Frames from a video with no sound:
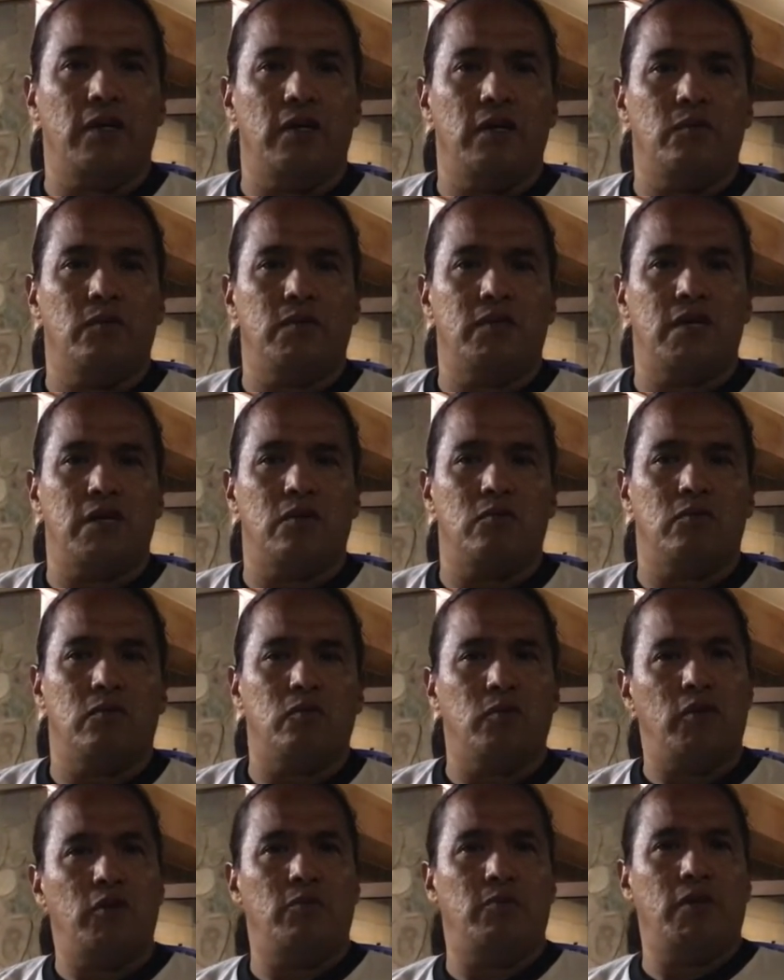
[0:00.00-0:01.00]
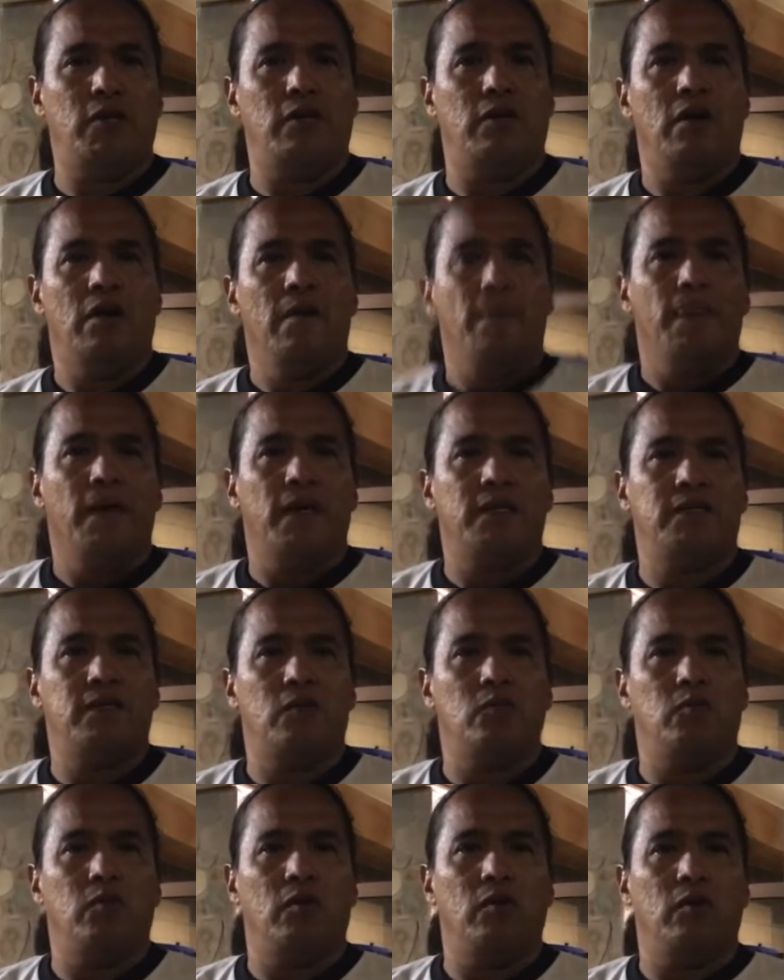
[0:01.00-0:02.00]
And he was like, well, what do you mean? I
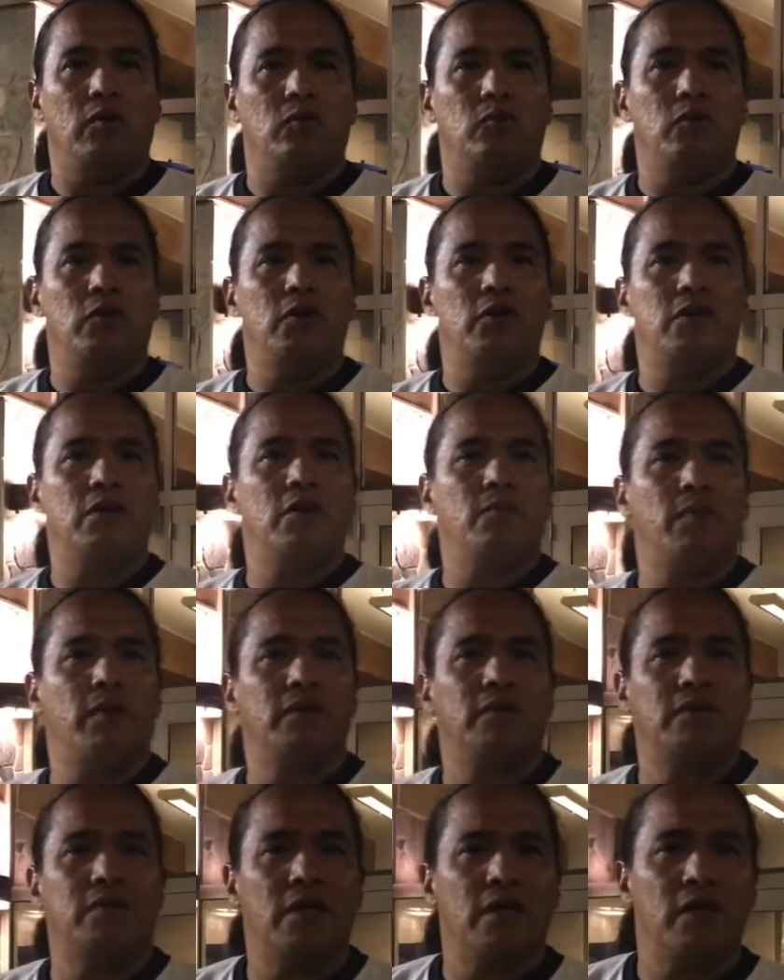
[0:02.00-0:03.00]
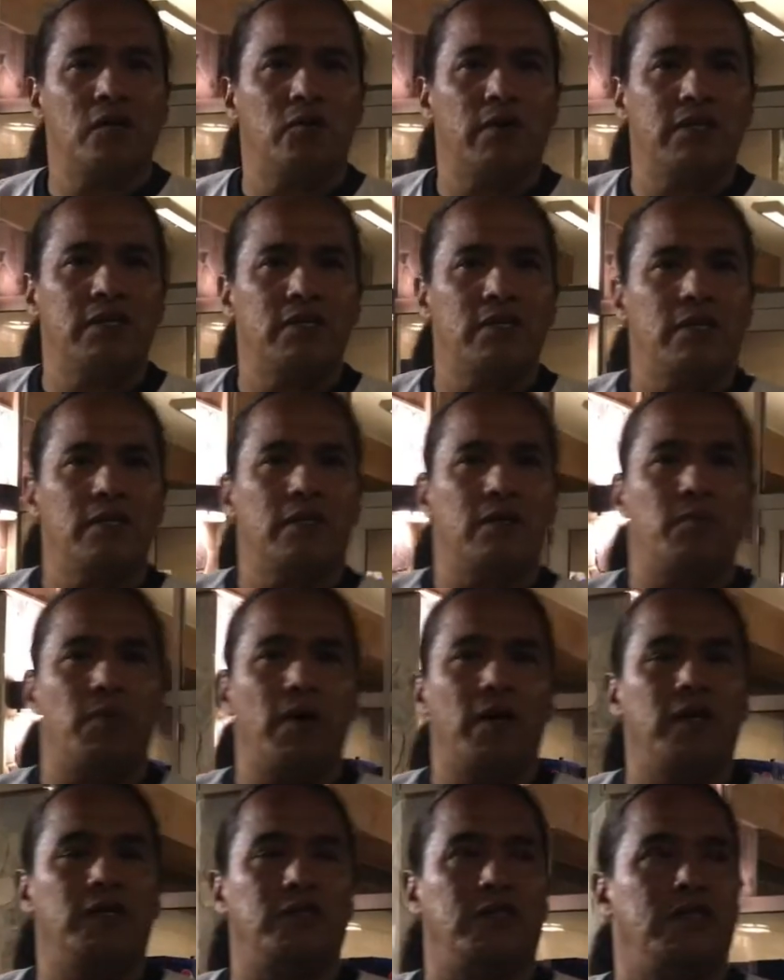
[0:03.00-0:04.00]
said, well, what do you think about the Declaration of
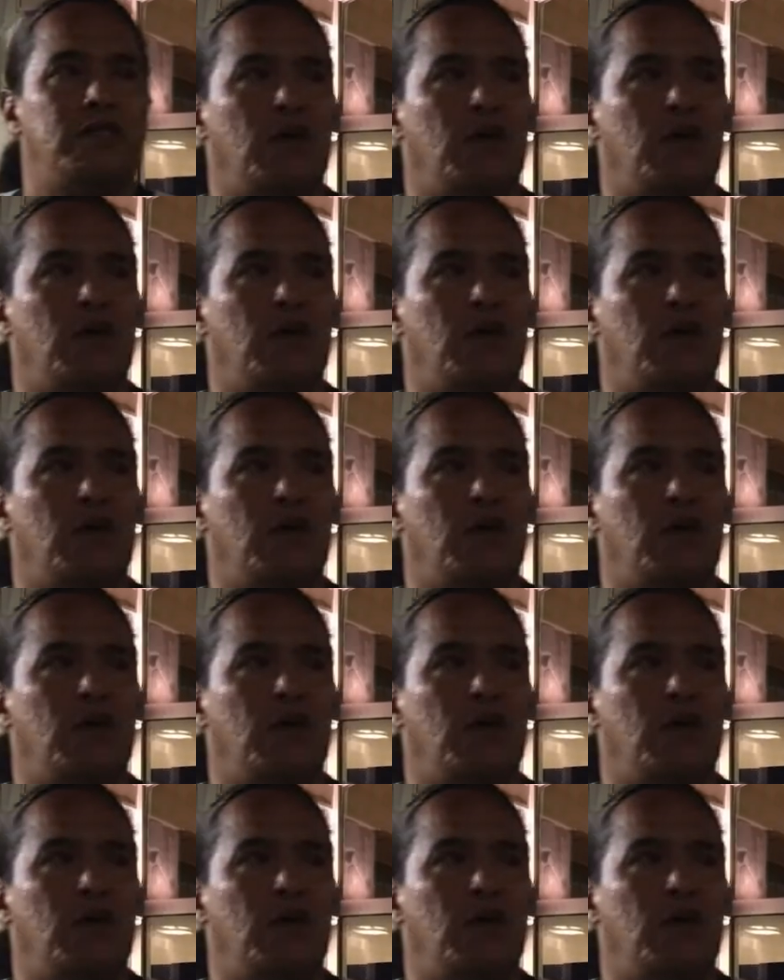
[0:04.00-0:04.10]
Independence?